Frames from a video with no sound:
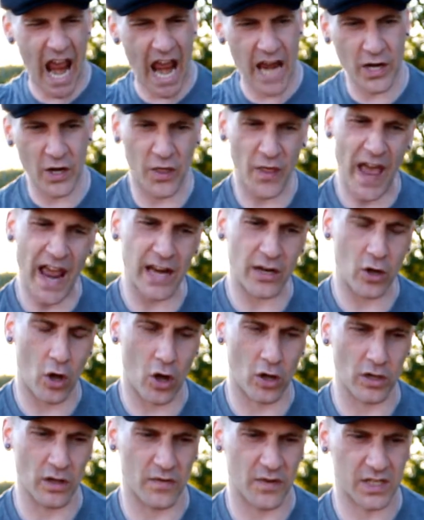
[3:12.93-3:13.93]
And then
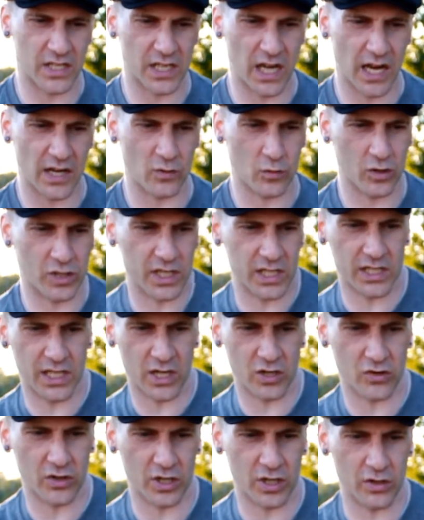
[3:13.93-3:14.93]
all of a sudden, we're just
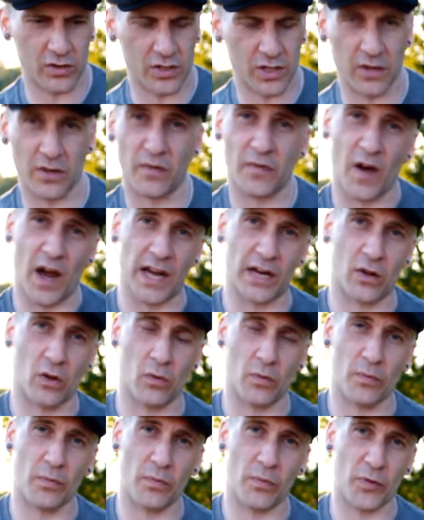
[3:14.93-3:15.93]
introduced to the
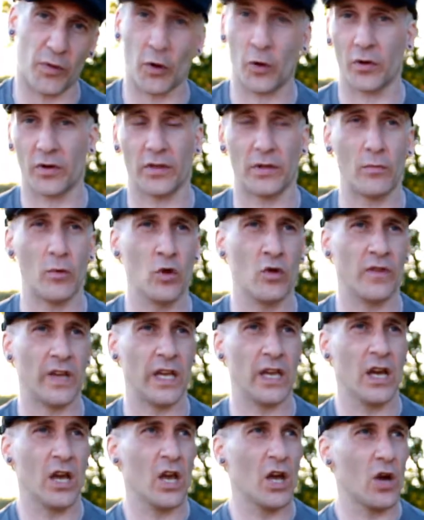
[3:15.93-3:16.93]
final third of the
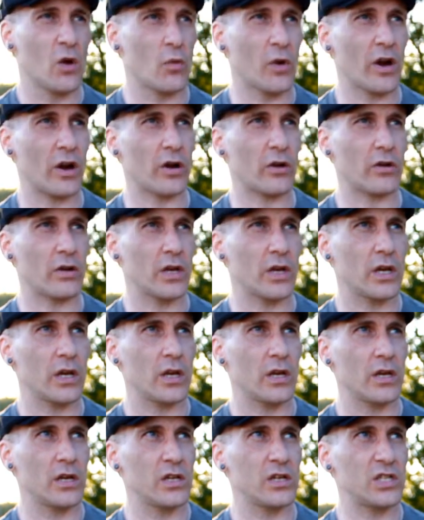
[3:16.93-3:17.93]
movie, where
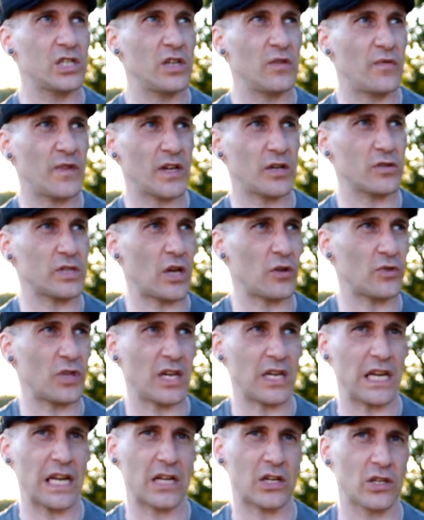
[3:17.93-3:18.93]
she figures out
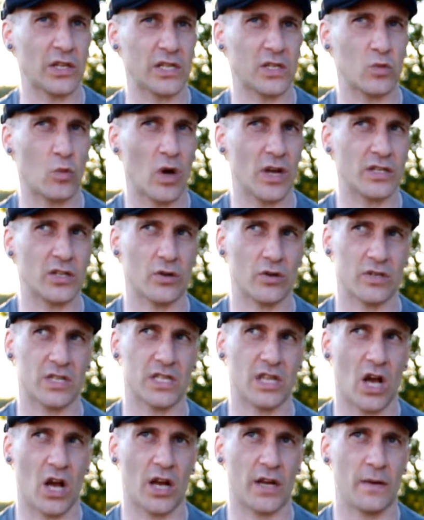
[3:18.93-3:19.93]
that Nicholas was her
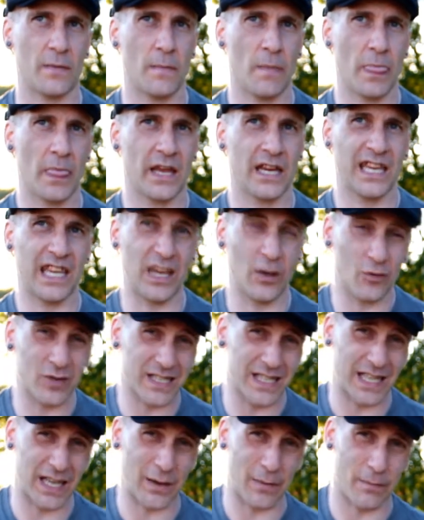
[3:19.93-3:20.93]
son. He
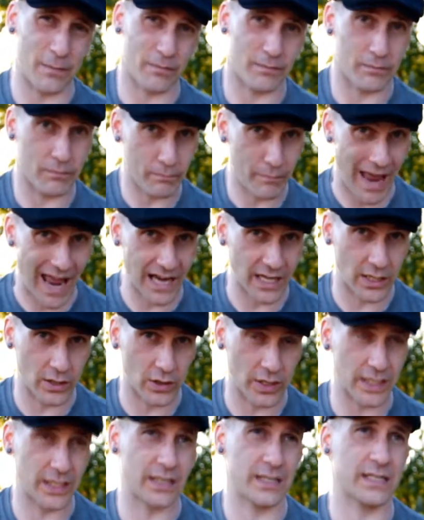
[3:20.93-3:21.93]
was the
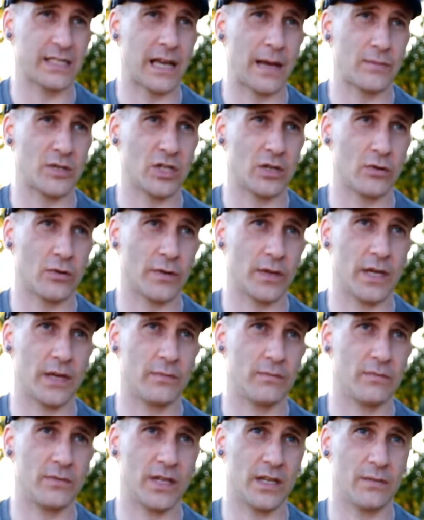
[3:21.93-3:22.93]
immaculate conception or
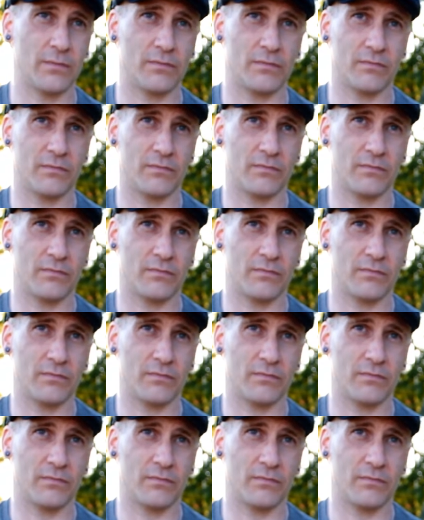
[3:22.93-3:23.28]
the, the